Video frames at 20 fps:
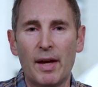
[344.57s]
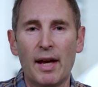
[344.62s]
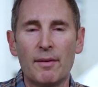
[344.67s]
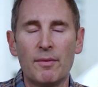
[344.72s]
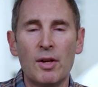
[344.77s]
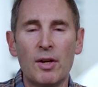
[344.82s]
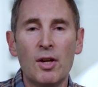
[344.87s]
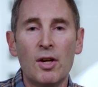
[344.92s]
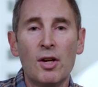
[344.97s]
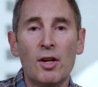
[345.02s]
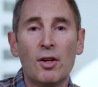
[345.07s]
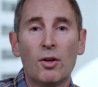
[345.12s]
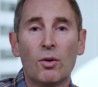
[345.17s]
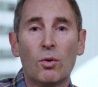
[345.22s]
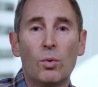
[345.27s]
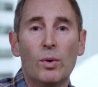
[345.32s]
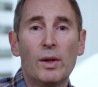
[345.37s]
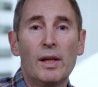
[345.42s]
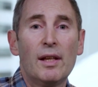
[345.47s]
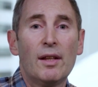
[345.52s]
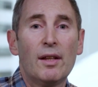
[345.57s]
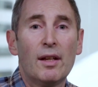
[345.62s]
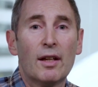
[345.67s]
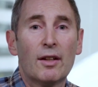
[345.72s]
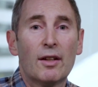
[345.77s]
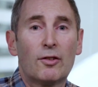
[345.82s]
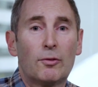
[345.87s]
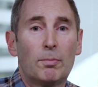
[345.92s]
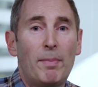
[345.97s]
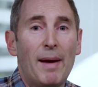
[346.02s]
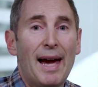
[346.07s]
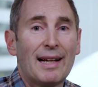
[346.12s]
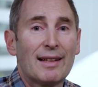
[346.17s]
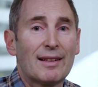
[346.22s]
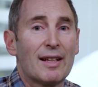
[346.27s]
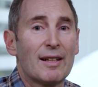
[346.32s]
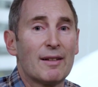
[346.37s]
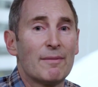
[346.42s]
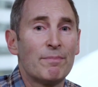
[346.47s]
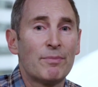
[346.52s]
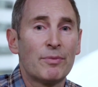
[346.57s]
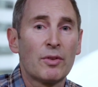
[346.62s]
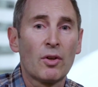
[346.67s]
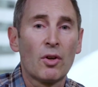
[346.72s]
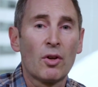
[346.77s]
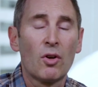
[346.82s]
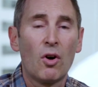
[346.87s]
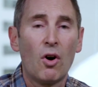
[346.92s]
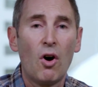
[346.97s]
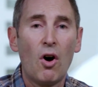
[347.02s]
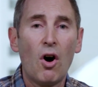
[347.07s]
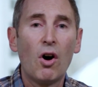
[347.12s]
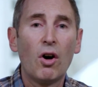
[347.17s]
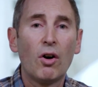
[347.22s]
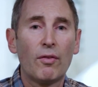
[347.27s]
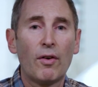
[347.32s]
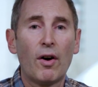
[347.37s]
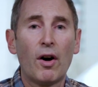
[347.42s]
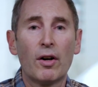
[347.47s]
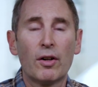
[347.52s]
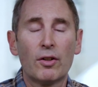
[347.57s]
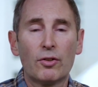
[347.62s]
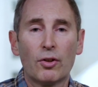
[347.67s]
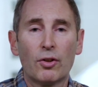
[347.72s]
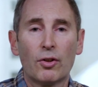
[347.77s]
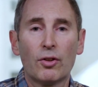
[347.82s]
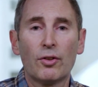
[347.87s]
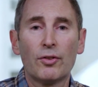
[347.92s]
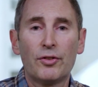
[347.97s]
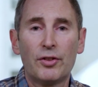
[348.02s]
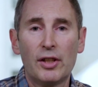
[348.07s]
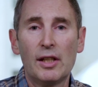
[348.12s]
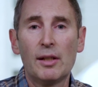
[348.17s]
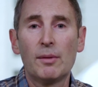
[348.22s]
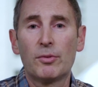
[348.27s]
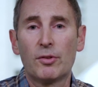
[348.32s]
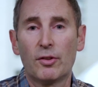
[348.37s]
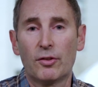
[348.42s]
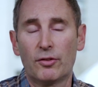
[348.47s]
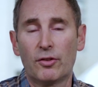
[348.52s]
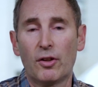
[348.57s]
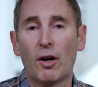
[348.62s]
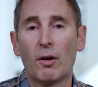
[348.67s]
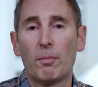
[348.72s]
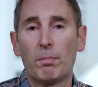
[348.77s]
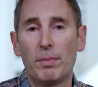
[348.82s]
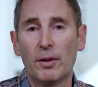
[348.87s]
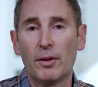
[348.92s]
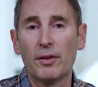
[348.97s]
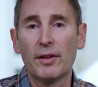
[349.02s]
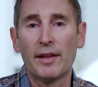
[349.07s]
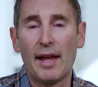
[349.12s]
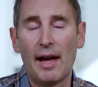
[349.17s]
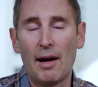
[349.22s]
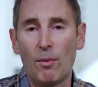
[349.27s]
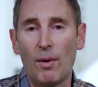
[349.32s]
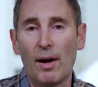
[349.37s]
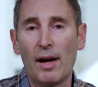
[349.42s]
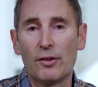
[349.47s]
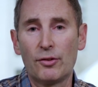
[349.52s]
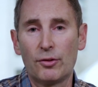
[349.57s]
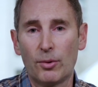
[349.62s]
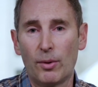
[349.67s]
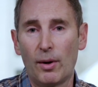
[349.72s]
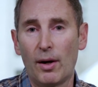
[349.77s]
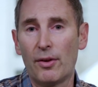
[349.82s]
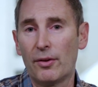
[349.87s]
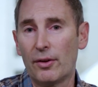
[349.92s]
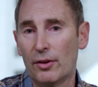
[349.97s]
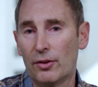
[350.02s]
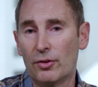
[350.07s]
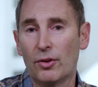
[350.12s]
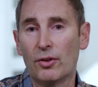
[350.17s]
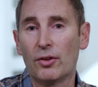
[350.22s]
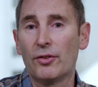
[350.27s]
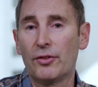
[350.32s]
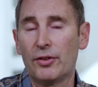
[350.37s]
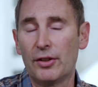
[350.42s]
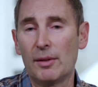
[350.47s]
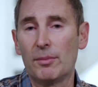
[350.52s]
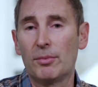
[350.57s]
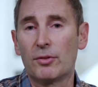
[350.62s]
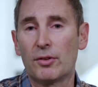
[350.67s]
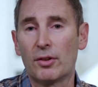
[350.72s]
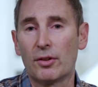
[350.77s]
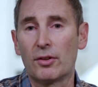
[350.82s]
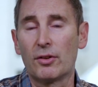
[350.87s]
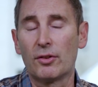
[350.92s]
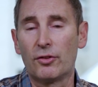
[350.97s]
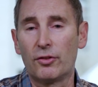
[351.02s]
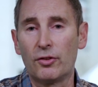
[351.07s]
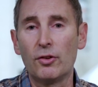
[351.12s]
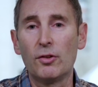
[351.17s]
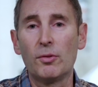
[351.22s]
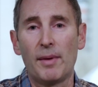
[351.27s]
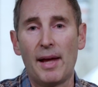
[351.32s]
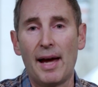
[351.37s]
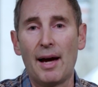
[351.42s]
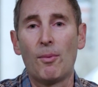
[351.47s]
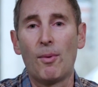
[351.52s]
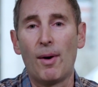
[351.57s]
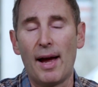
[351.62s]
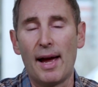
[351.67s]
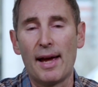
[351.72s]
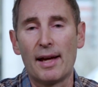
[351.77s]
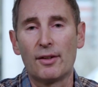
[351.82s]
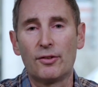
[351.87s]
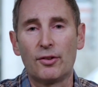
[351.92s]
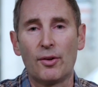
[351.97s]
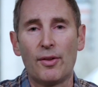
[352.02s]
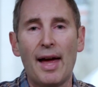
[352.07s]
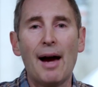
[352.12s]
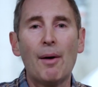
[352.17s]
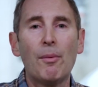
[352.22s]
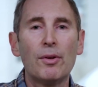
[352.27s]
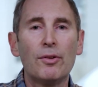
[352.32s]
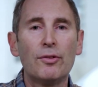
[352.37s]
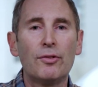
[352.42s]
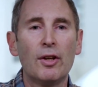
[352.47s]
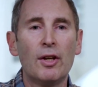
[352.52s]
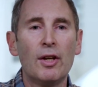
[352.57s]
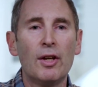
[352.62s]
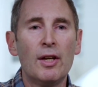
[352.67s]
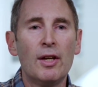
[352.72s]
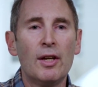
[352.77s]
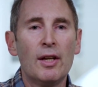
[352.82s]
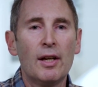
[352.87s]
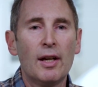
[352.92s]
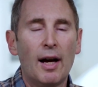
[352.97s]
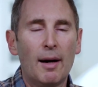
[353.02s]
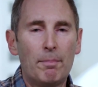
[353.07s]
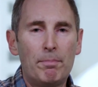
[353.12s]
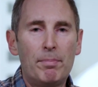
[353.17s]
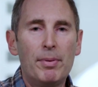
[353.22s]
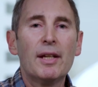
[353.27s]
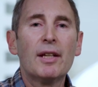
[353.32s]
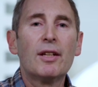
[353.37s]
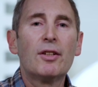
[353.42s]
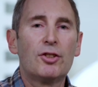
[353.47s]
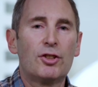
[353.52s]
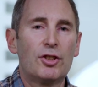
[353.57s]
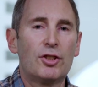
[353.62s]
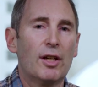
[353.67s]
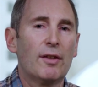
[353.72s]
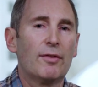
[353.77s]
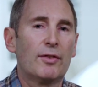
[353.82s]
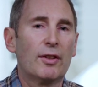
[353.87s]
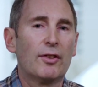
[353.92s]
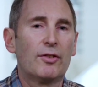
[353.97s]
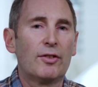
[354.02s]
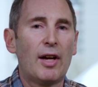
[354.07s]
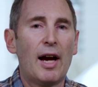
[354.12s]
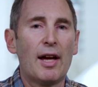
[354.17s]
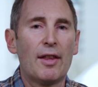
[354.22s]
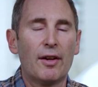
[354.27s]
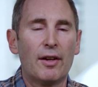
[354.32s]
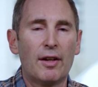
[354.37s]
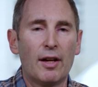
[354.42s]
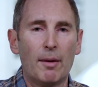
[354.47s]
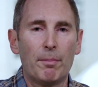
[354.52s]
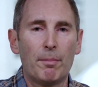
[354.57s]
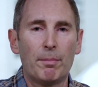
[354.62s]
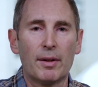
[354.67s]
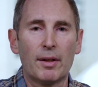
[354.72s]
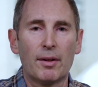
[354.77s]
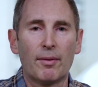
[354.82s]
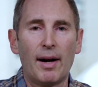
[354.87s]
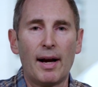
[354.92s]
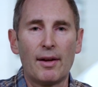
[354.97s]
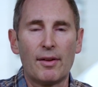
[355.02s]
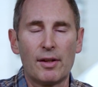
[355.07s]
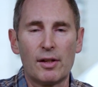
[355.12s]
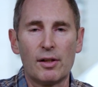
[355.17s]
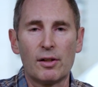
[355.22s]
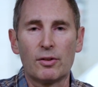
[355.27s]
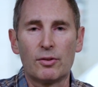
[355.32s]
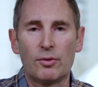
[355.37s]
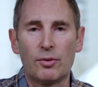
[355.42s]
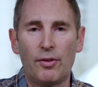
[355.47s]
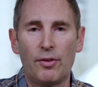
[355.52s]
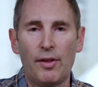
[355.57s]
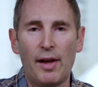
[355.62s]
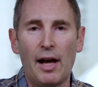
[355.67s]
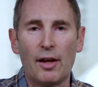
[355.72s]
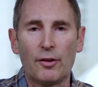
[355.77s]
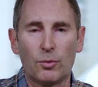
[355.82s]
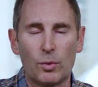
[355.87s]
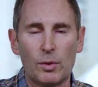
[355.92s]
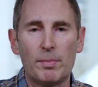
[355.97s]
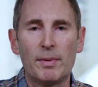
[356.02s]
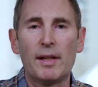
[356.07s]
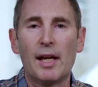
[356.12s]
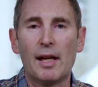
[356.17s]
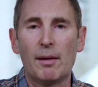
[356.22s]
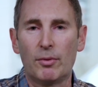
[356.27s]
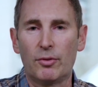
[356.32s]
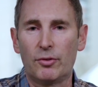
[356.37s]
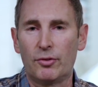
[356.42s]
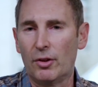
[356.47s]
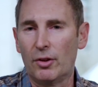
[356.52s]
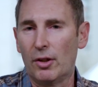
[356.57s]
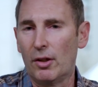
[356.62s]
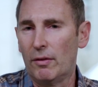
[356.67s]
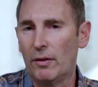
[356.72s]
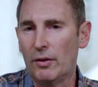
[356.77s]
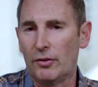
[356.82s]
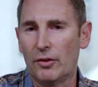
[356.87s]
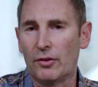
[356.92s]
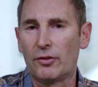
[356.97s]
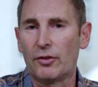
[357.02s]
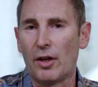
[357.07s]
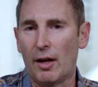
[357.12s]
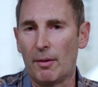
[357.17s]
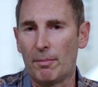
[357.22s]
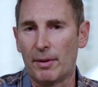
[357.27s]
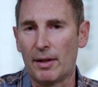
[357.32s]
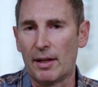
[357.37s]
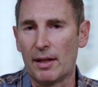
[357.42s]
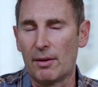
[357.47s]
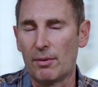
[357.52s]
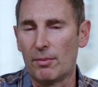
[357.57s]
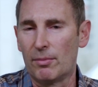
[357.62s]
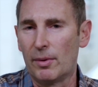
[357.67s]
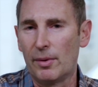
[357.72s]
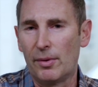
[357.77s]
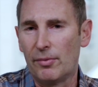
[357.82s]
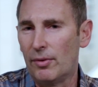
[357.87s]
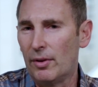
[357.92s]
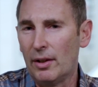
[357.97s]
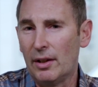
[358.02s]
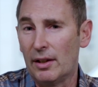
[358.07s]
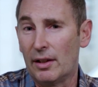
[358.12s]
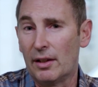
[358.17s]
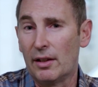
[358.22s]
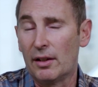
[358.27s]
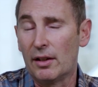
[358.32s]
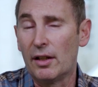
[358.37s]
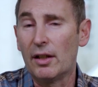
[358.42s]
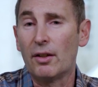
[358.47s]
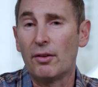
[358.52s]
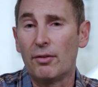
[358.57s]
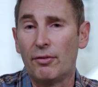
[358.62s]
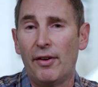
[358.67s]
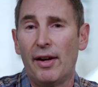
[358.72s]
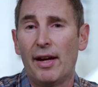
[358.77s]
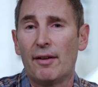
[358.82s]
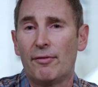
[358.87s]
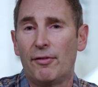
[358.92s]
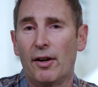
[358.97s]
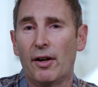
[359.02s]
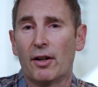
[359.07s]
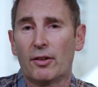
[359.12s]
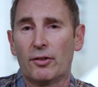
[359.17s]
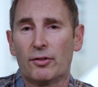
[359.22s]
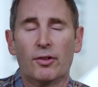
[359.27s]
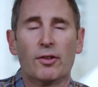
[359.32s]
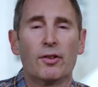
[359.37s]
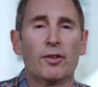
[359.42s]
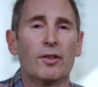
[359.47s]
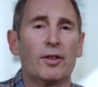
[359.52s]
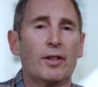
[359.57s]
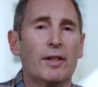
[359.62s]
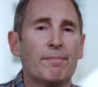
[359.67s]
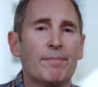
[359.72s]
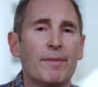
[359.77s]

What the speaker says: And we expected all of our internal teams to start building that way so other internal teams could consume that way. And so that was a big shift inside the company around the year 2000. We became a services company with really little fanfare externally,